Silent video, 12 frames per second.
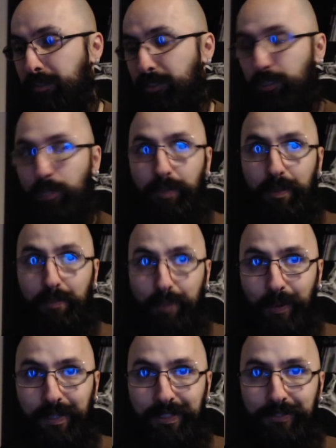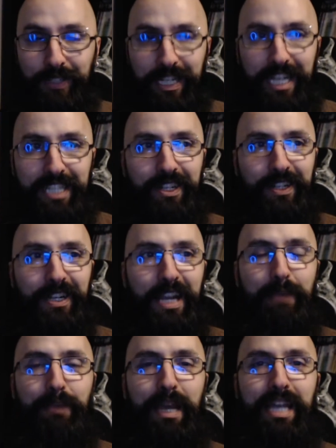super important for Kickstarter
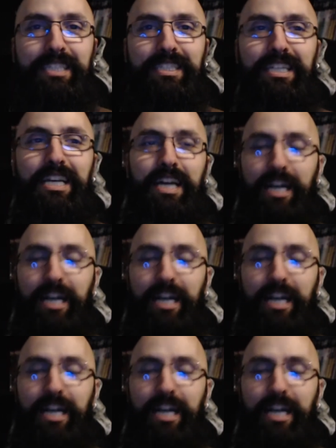campaigns